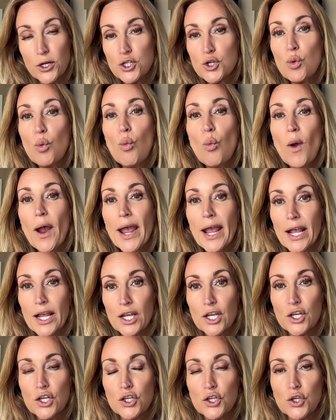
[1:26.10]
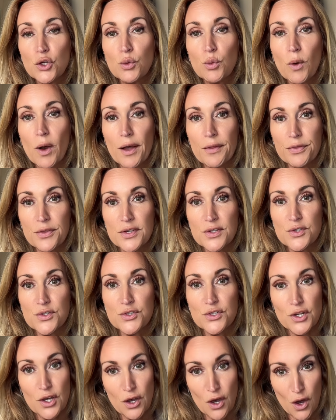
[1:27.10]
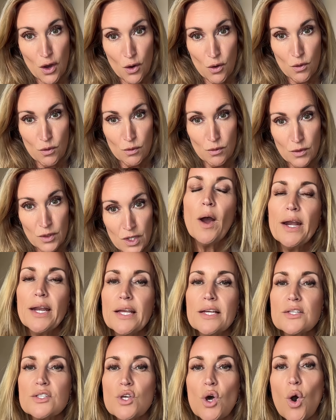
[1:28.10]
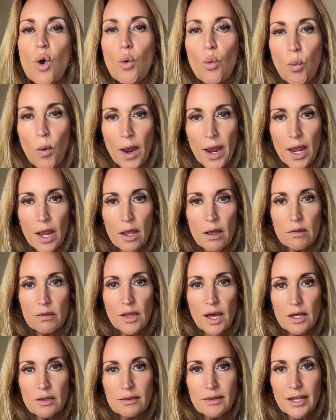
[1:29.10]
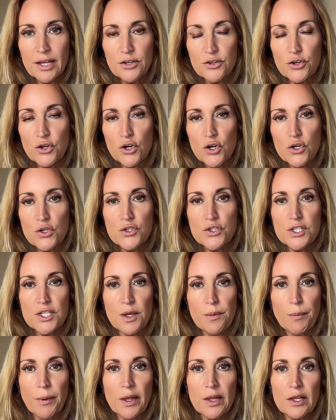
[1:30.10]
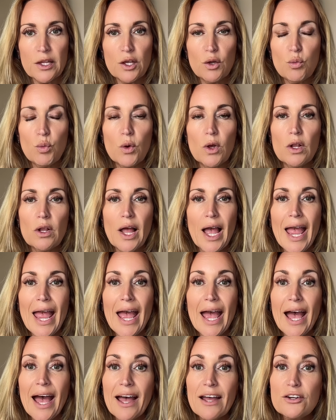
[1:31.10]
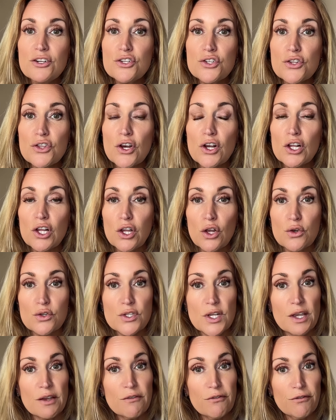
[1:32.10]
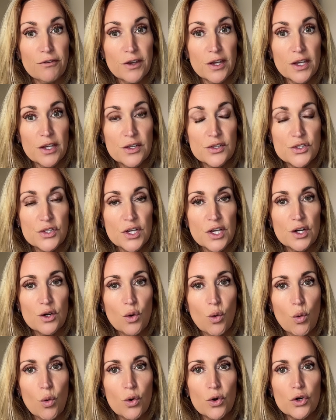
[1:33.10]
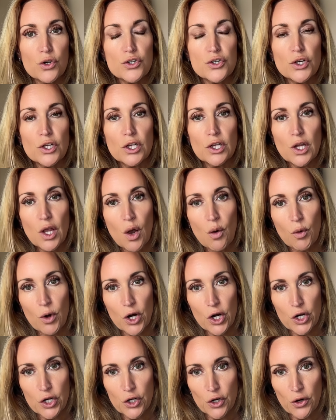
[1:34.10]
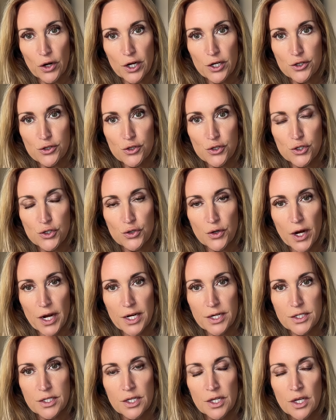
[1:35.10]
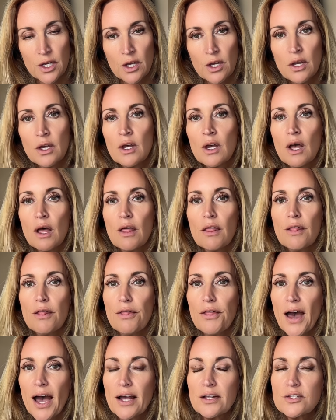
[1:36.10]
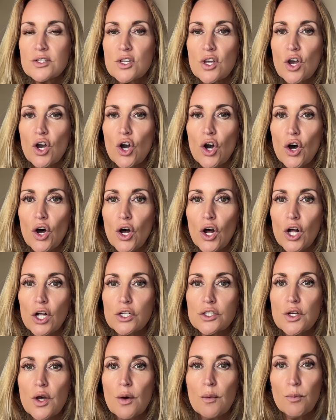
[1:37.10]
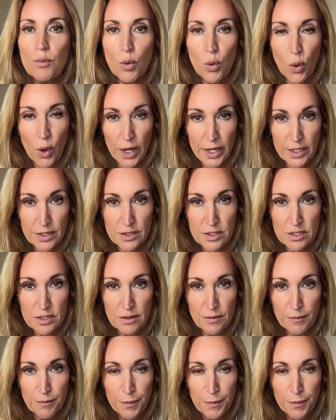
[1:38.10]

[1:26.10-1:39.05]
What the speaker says: way you want this to go. What is a way that lenders typically will add to the closing fees in order to lower your interest rate? That's called points.